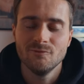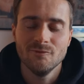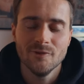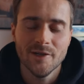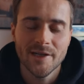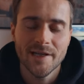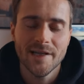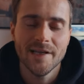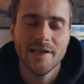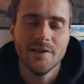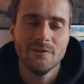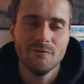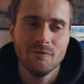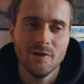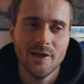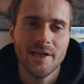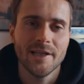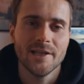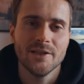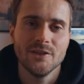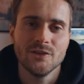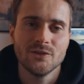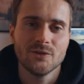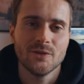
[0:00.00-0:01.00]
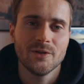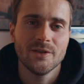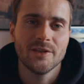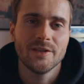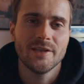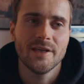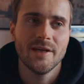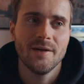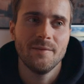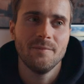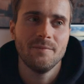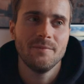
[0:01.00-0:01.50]
Really, really enjoyed
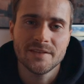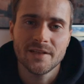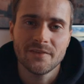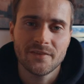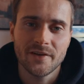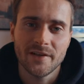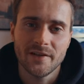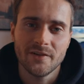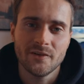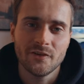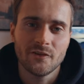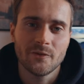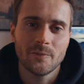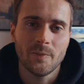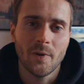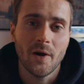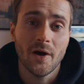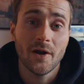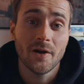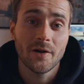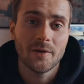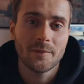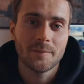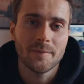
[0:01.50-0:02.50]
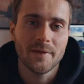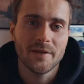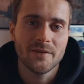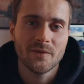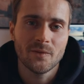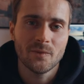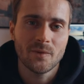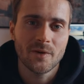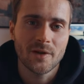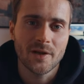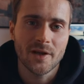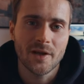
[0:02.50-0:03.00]
them. Definitely inspiring me
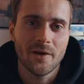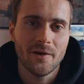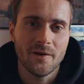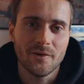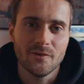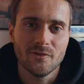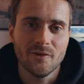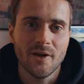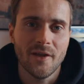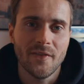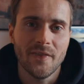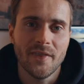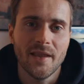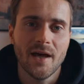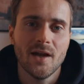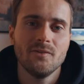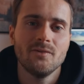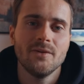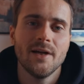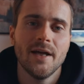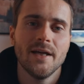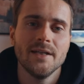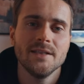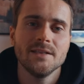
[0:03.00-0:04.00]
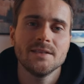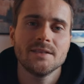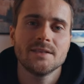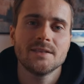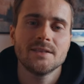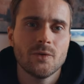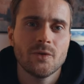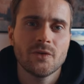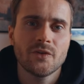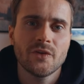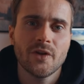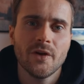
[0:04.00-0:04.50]
to want to go and run that race.
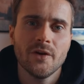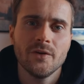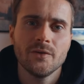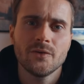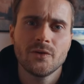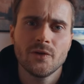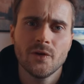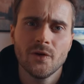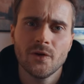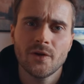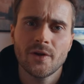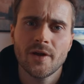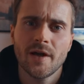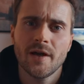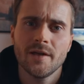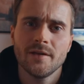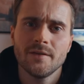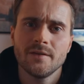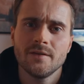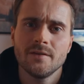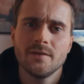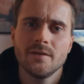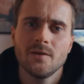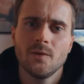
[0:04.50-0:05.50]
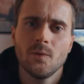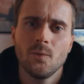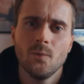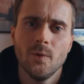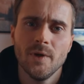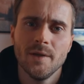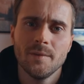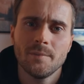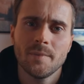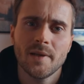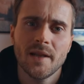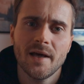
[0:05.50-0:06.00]
Also, Göran
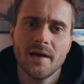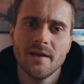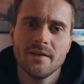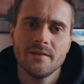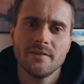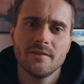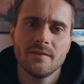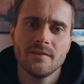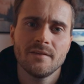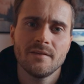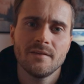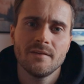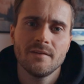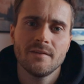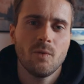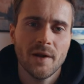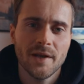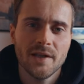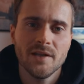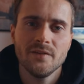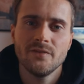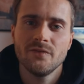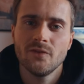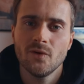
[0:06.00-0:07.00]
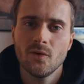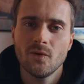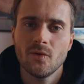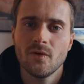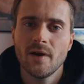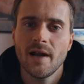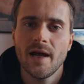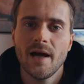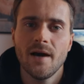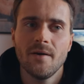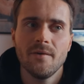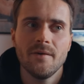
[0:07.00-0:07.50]
Winblad's 24
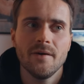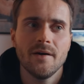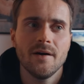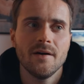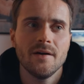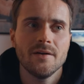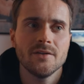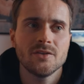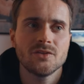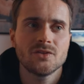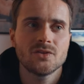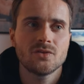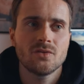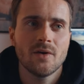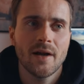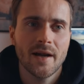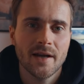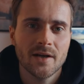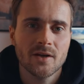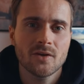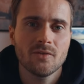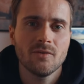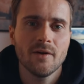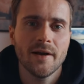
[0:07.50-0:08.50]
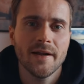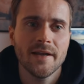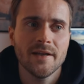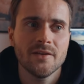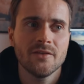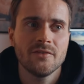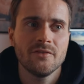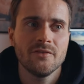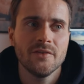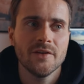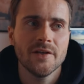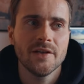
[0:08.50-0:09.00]
hour track
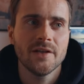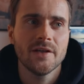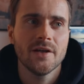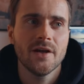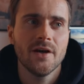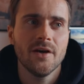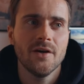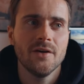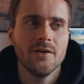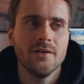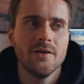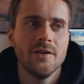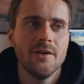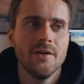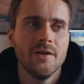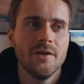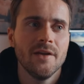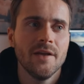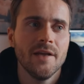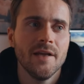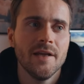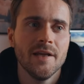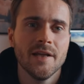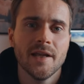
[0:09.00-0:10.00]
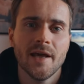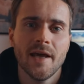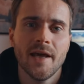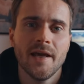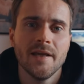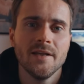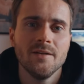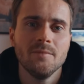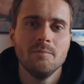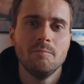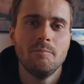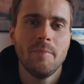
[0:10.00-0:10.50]
race video in
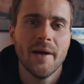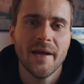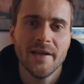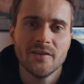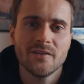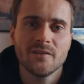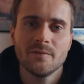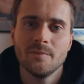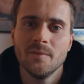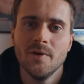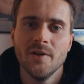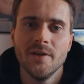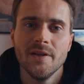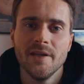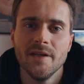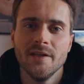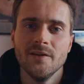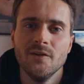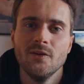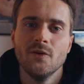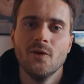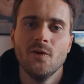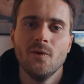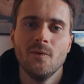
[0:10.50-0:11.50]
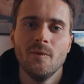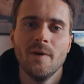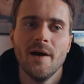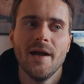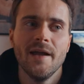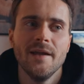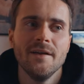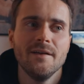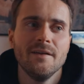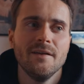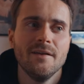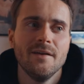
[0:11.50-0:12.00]
a basement in
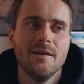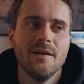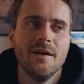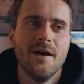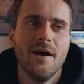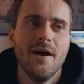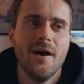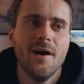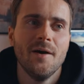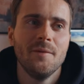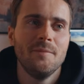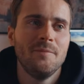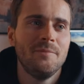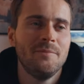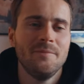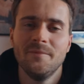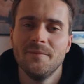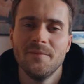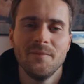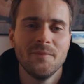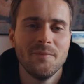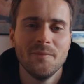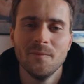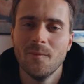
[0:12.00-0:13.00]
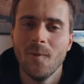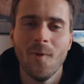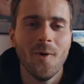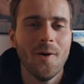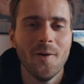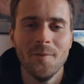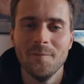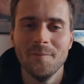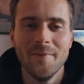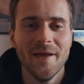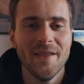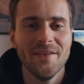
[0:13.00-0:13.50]
Norway.
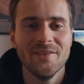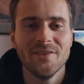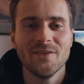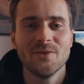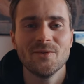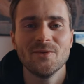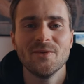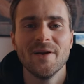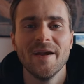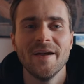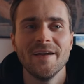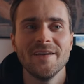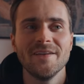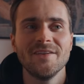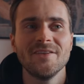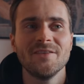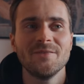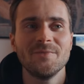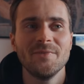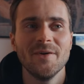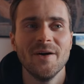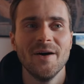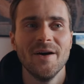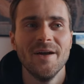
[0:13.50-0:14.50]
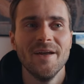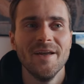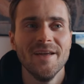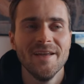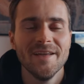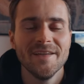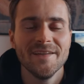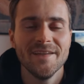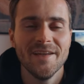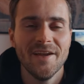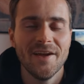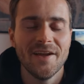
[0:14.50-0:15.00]
What a mental race. But
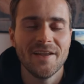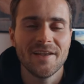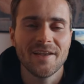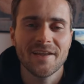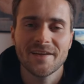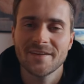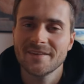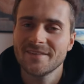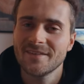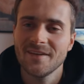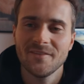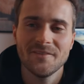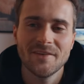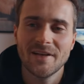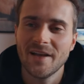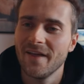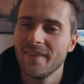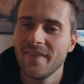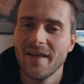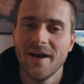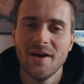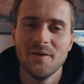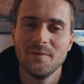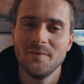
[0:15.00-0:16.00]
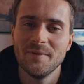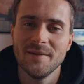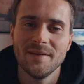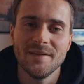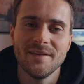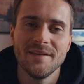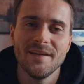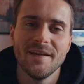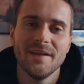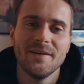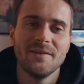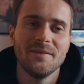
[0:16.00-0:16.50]
yeah, like something like that would
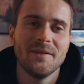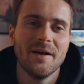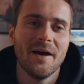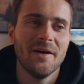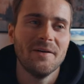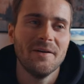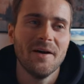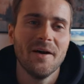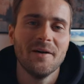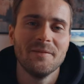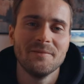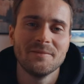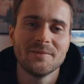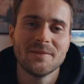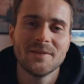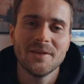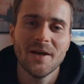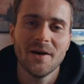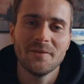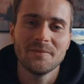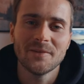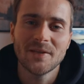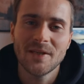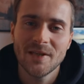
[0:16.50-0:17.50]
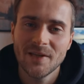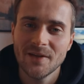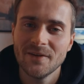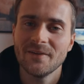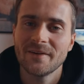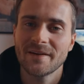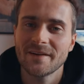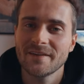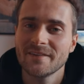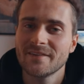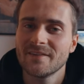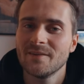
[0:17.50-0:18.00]
be, I'm
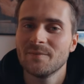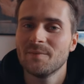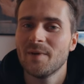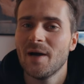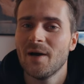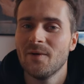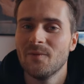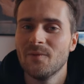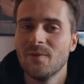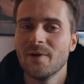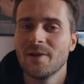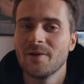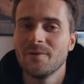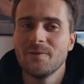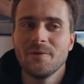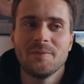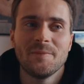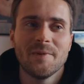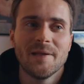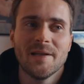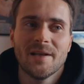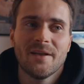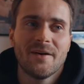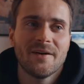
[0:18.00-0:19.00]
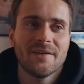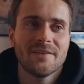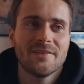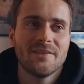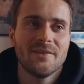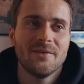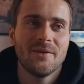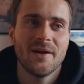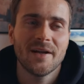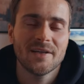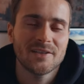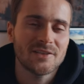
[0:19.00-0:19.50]
curious about what it would be like
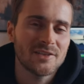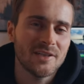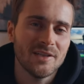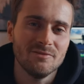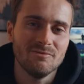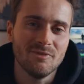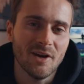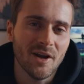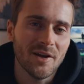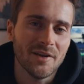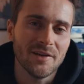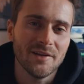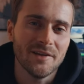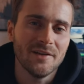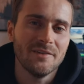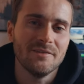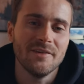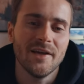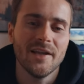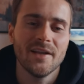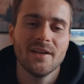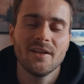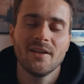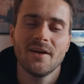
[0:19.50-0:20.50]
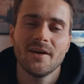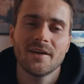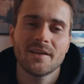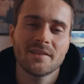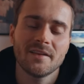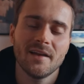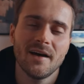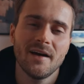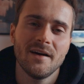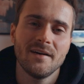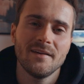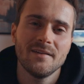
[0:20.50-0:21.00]
to actually run an event like
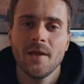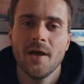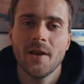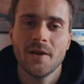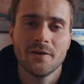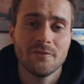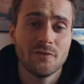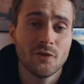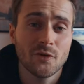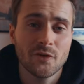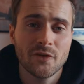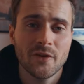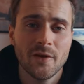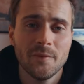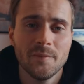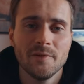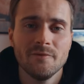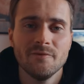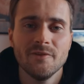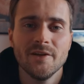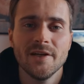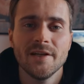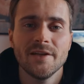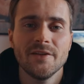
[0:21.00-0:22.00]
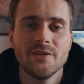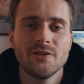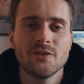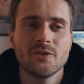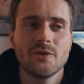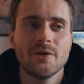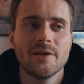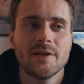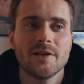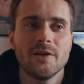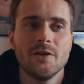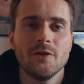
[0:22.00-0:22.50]
that. And I've also been really
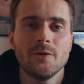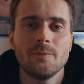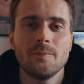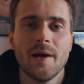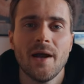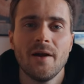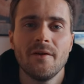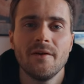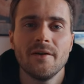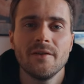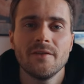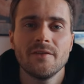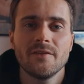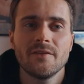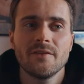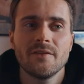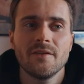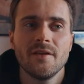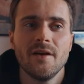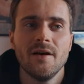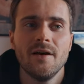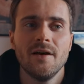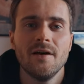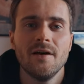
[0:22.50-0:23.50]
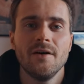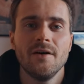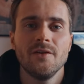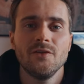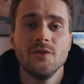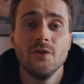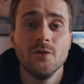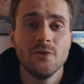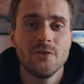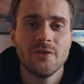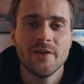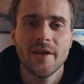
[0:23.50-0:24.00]
enjoying Luke Barrett's
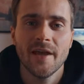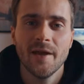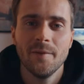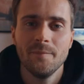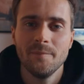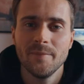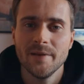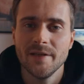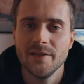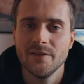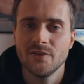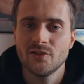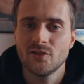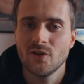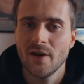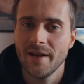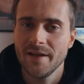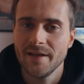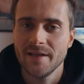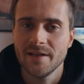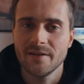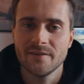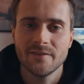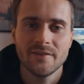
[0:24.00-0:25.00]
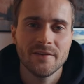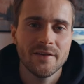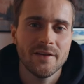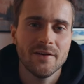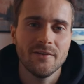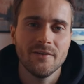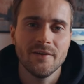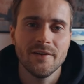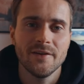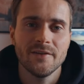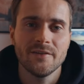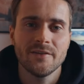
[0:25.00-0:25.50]
UTMB training
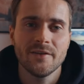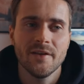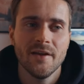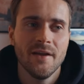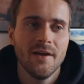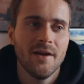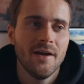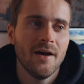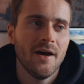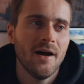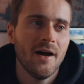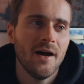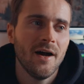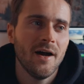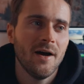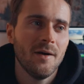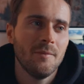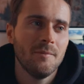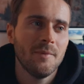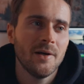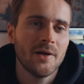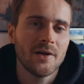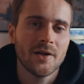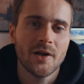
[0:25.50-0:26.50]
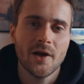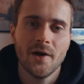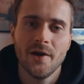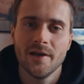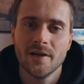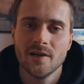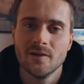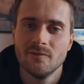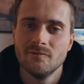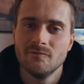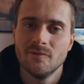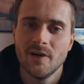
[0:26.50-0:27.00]
series. and
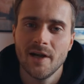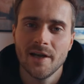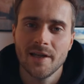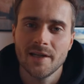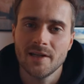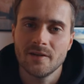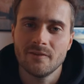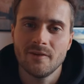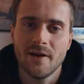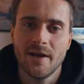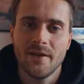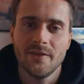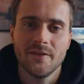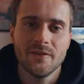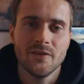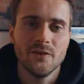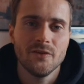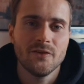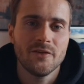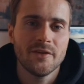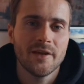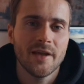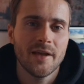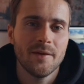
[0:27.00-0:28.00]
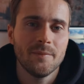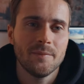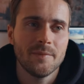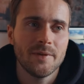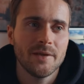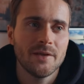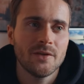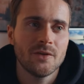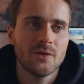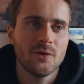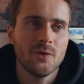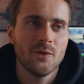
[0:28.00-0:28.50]
going and running around the
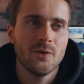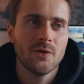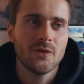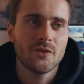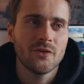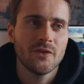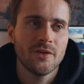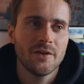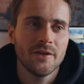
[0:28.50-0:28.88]
UTMB course.